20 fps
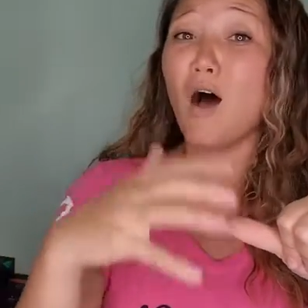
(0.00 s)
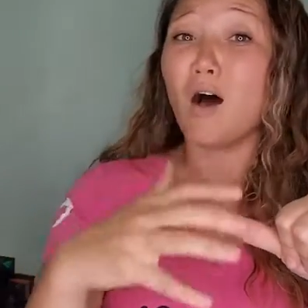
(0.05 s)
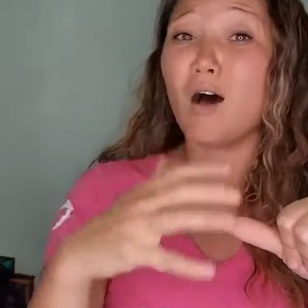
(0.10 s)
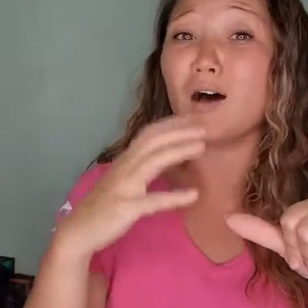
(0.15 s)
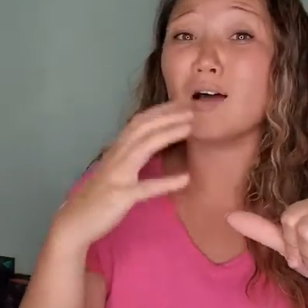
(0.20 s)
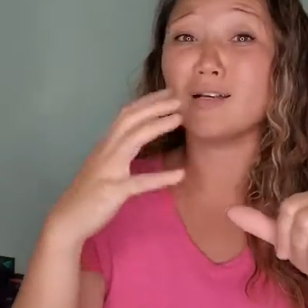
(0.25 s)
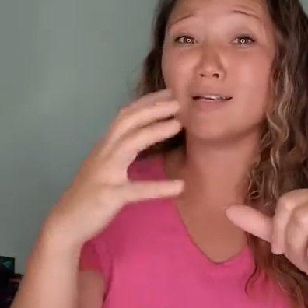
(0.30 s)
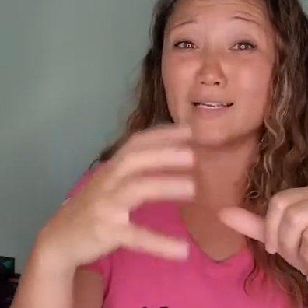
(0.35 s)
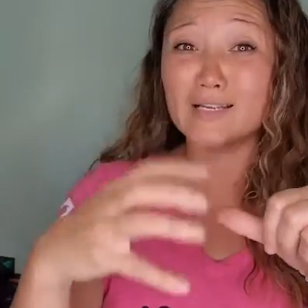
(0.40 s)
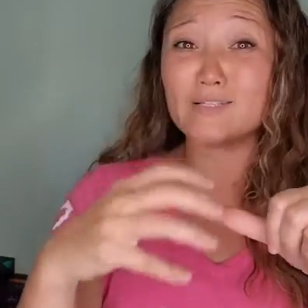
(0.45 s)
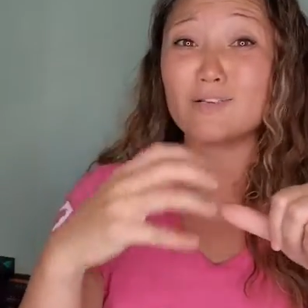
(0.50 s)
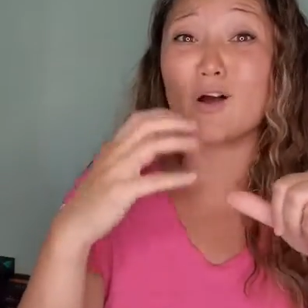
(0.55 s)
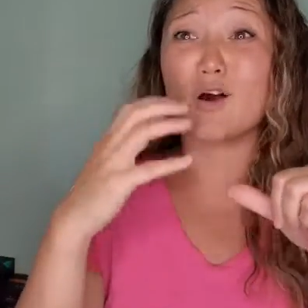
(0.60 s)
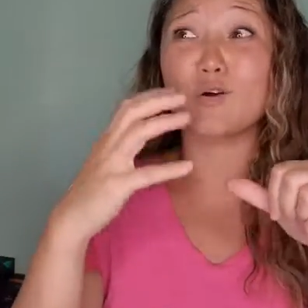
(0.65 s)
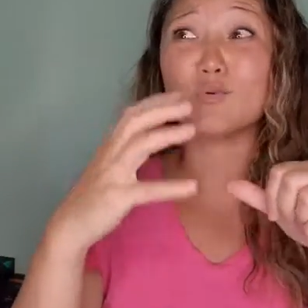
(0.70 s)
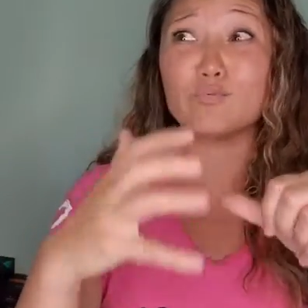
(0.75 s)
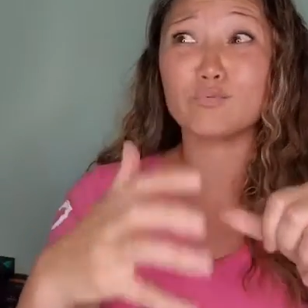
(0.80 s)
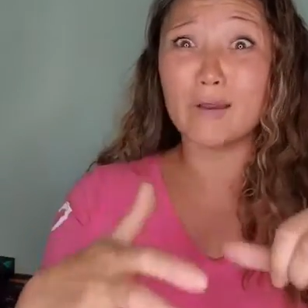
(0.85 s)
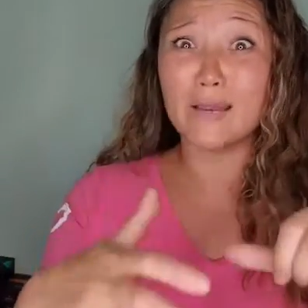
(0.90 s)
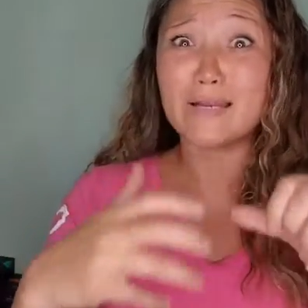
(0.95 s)
on his
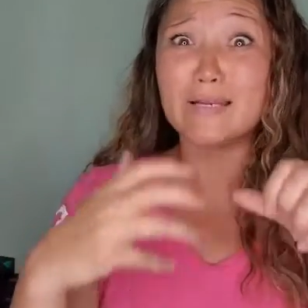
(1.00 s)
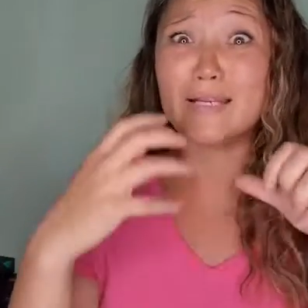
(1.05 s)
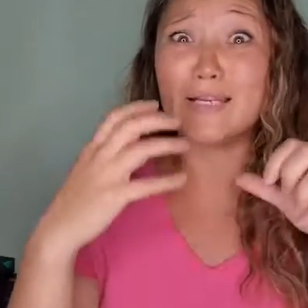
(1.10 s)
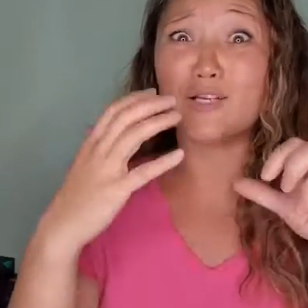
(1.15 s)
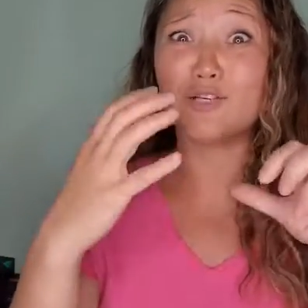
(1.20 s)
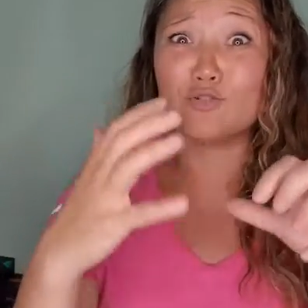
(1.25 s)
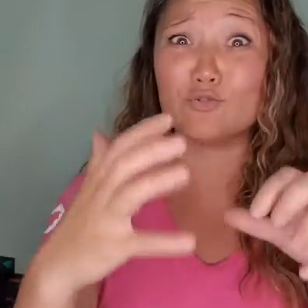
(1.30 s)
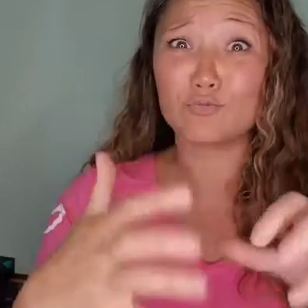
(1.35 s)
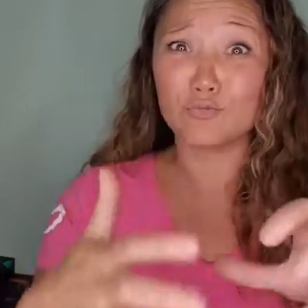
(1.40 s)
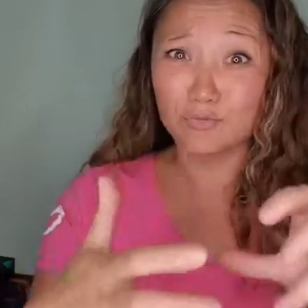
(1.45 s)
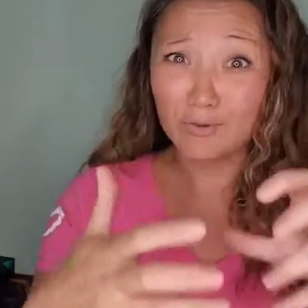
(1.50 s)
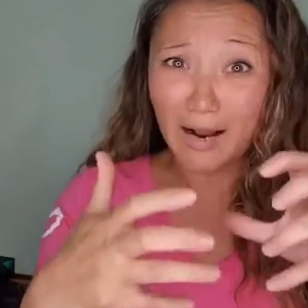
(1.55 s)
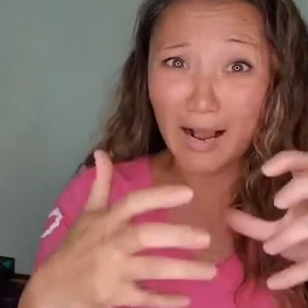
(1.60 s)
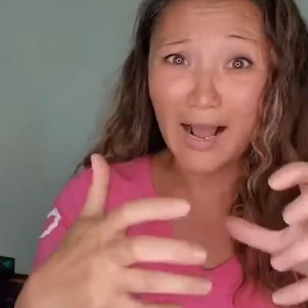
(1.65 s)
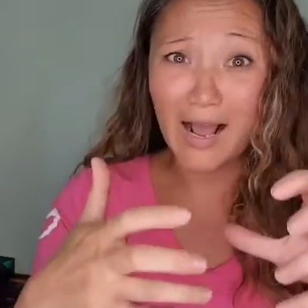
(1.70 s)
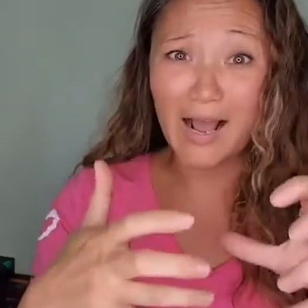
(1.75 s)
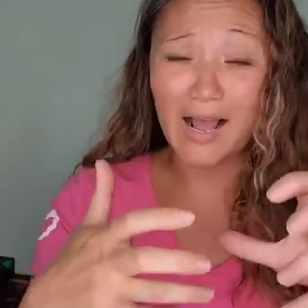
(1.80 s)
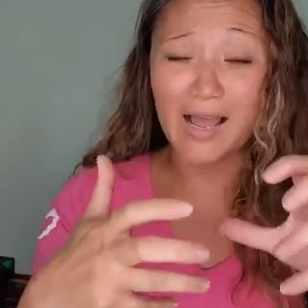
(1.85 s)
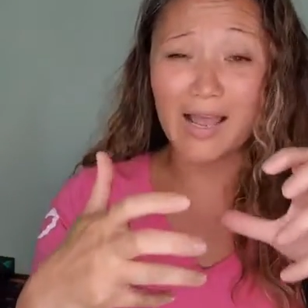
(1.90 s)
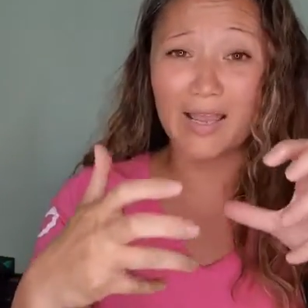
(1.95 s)
already
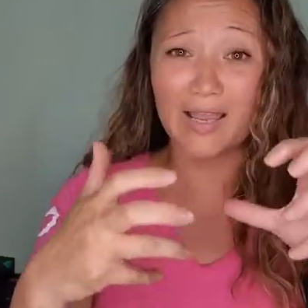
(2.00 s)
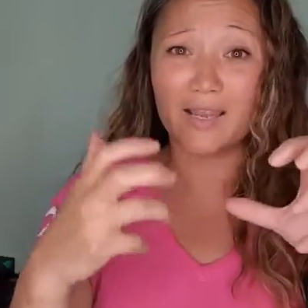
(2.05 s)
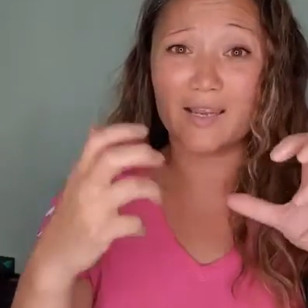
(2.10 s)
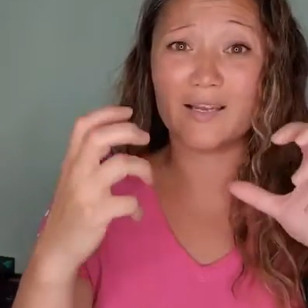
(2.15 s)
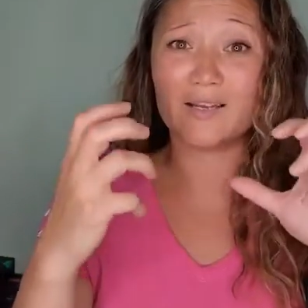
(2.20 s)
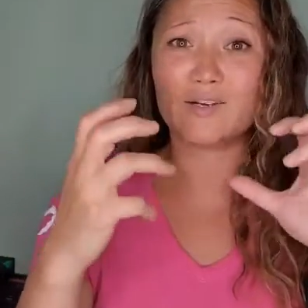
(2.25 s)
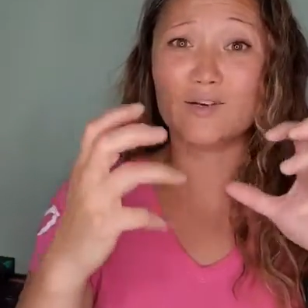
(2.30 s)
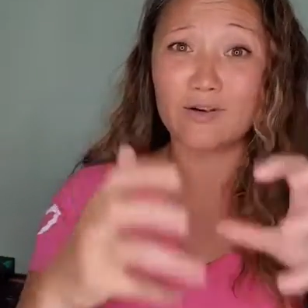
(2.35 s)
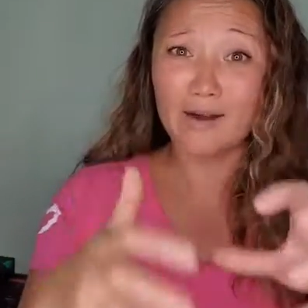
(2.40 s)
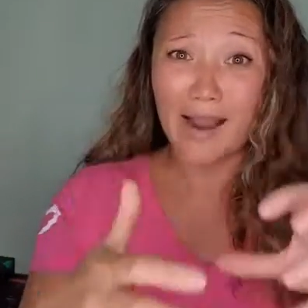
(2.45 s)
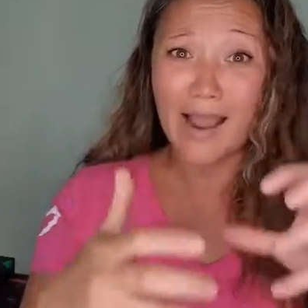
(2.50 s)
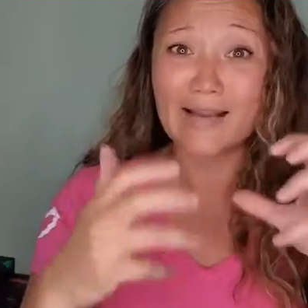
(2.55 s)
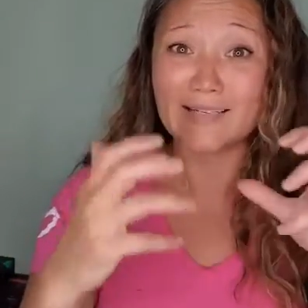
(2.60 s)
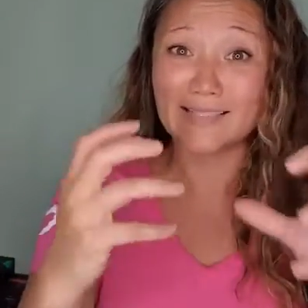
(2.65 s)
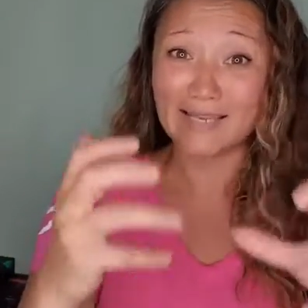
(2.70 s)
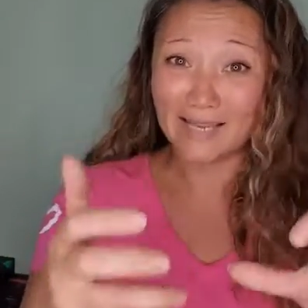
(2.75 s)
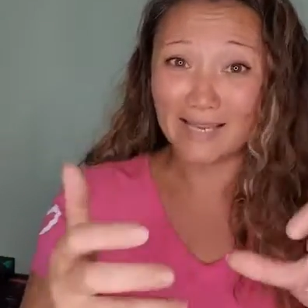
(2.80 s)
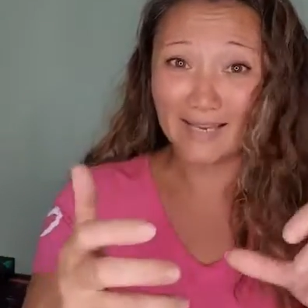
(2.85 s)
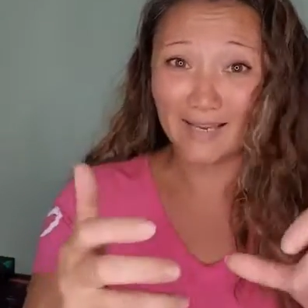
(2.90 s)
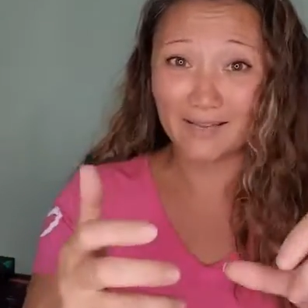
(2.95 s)
dry, cracked
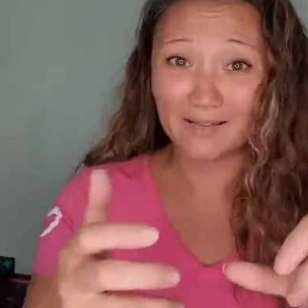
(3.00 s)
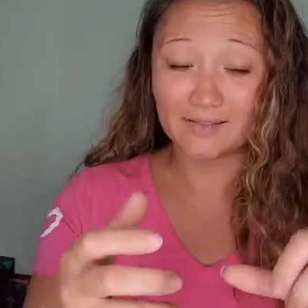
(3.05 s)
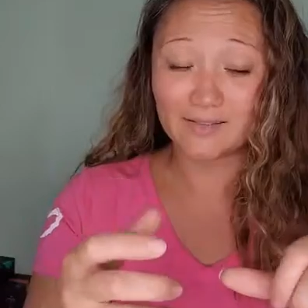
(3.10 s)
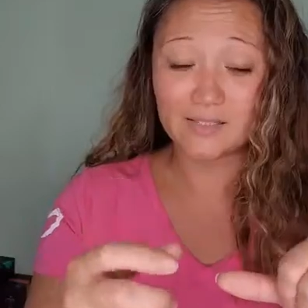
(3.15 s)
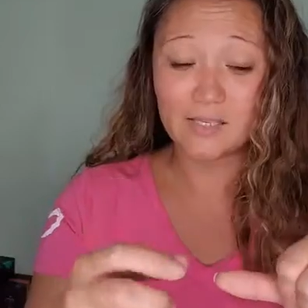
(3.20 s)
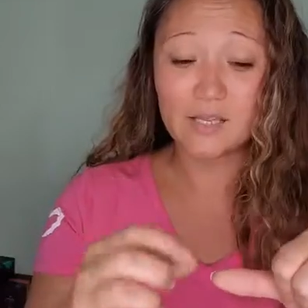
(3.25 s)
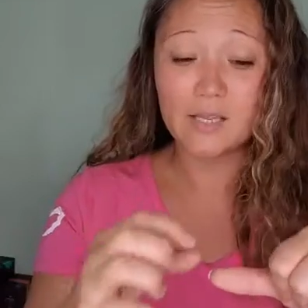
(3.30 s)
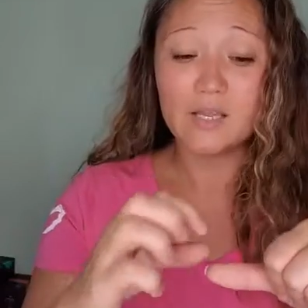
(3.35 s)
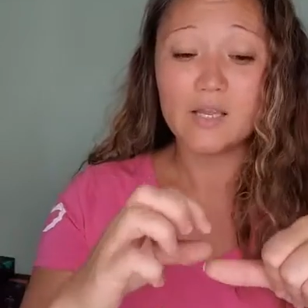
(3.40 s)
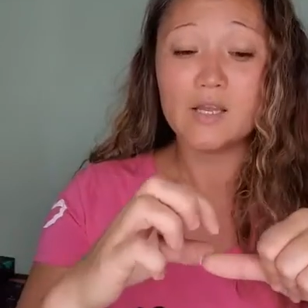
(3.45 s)
hands.